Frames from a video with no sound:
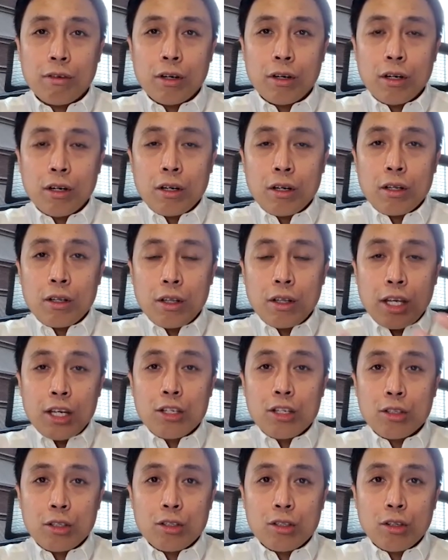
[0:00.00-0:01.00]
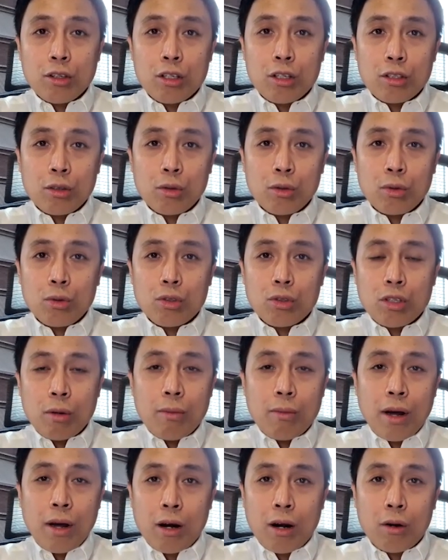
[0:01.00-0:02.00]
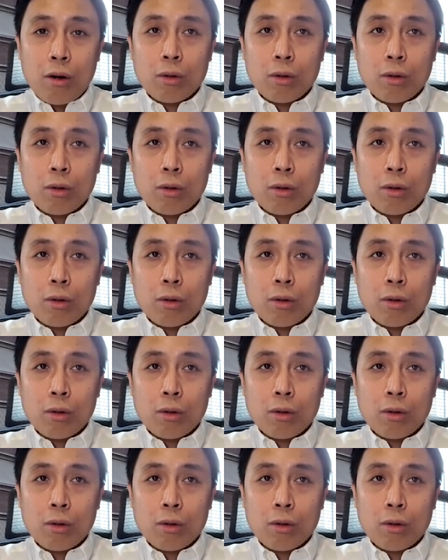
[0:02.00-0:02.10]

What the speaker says: nations also to somehow